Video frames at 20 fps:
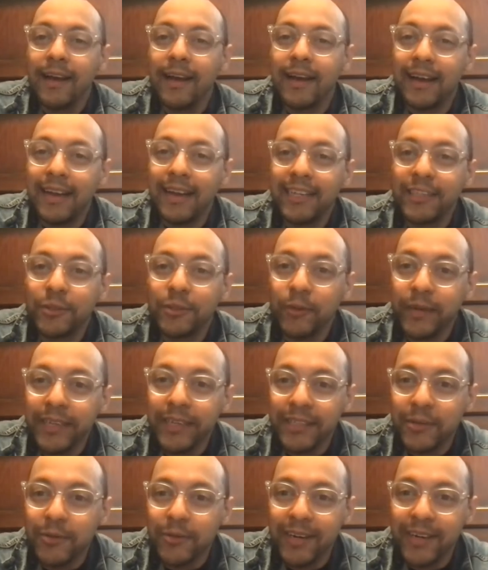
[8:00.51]
In
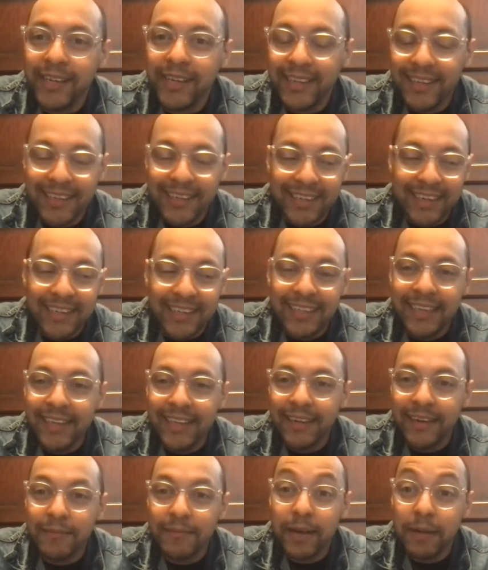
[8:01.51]
2020,
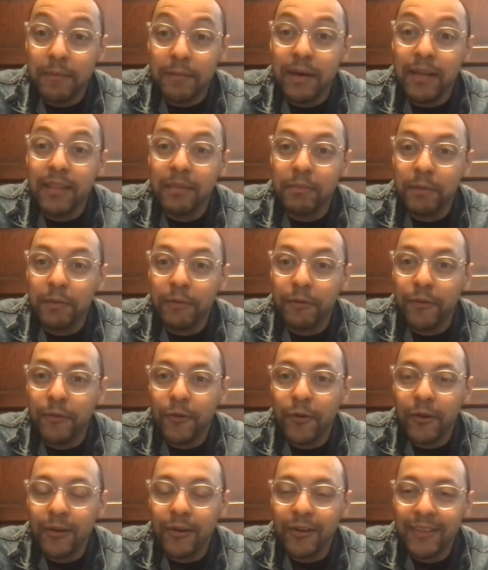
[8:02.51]
a month
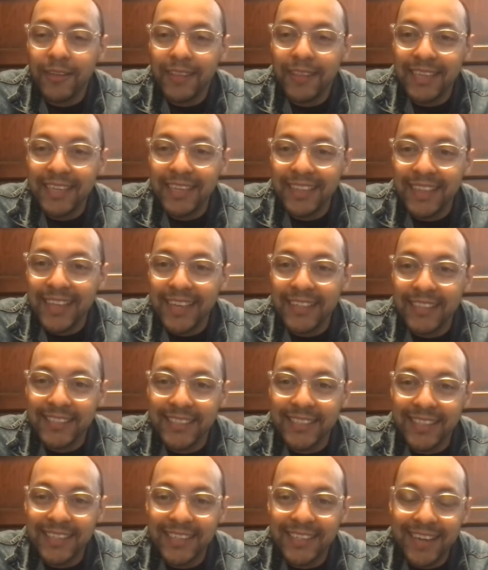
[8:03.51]
before the
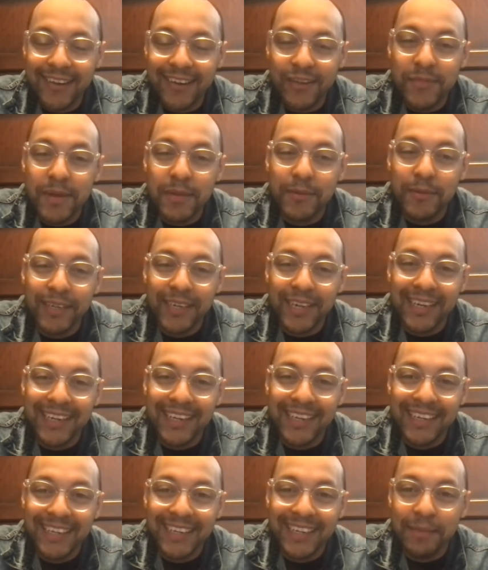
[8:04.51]
election, I remember
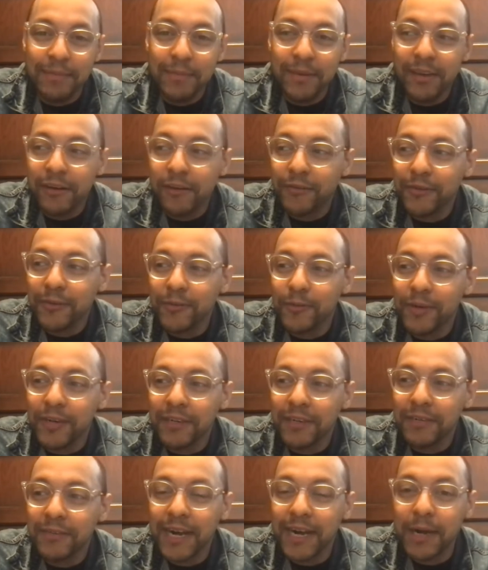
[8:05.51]
getting an email from
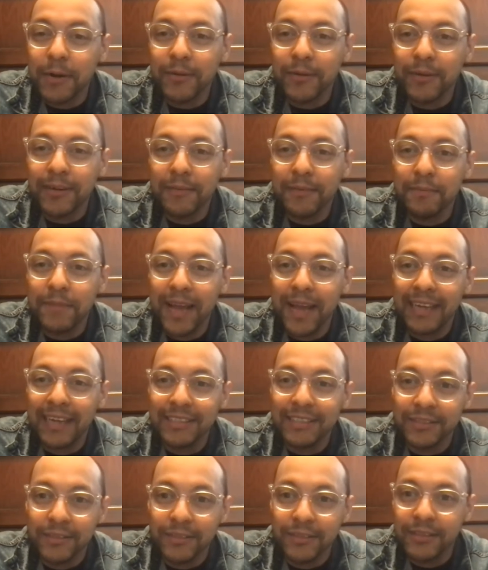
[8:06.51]
one of our
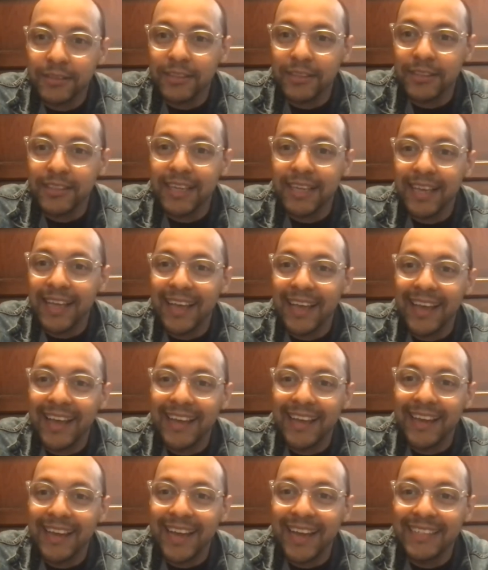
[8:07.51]
pastors,
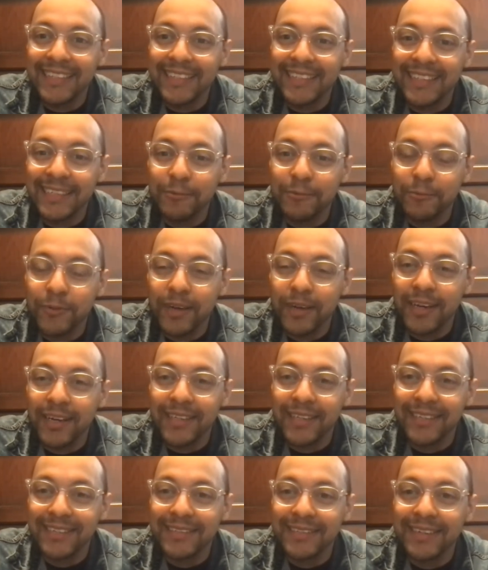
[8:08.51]
and I did
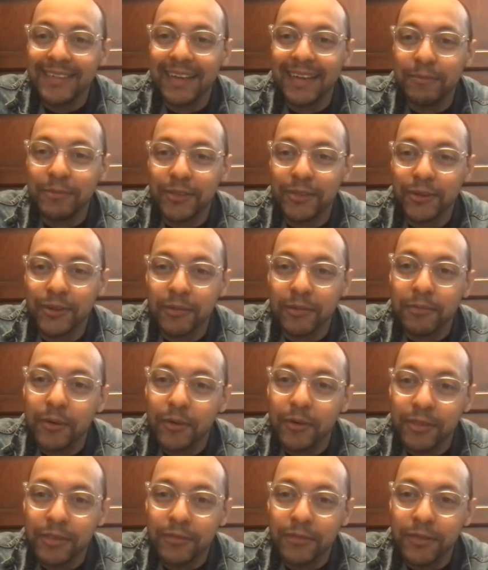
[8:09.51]
what I'm sure
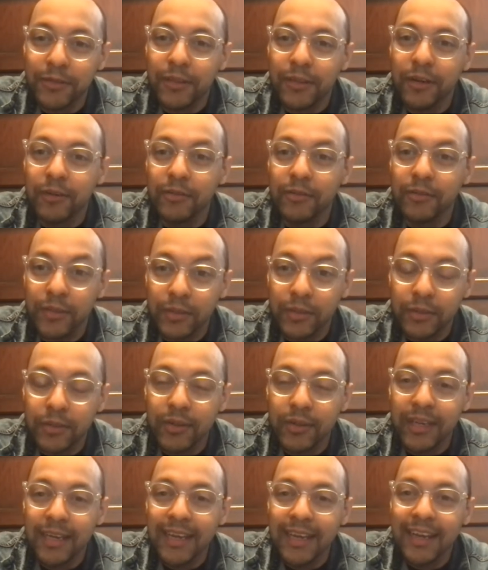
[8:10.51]
most of you don't do.